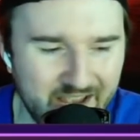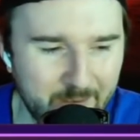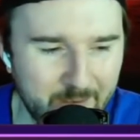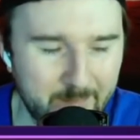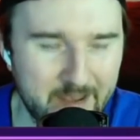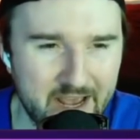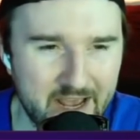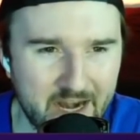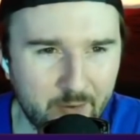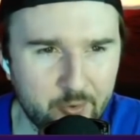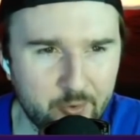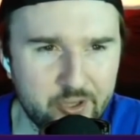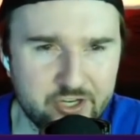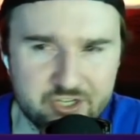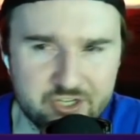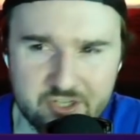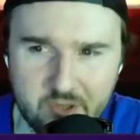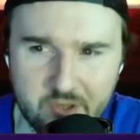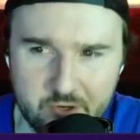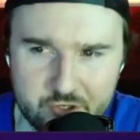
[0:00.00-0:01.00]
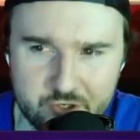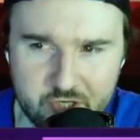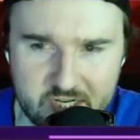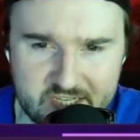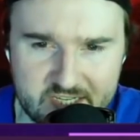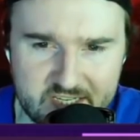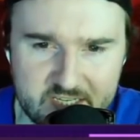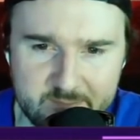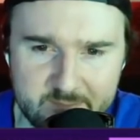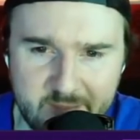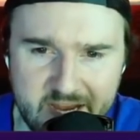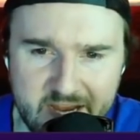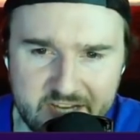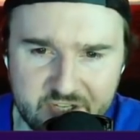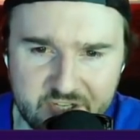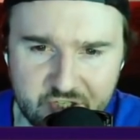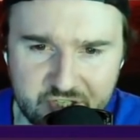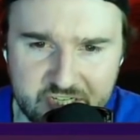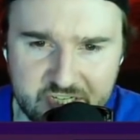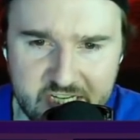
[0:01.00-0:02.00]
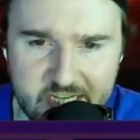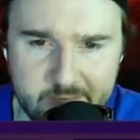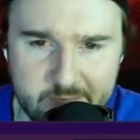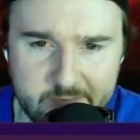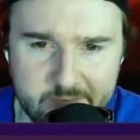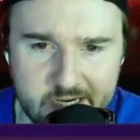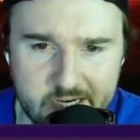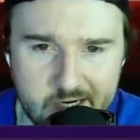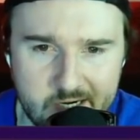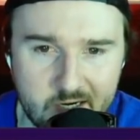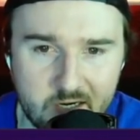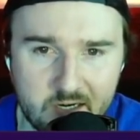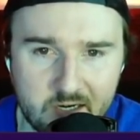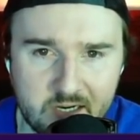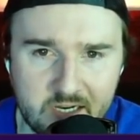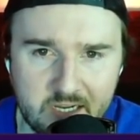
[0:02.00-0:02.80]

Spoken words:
Man, I really just don't trust this Pacers team here.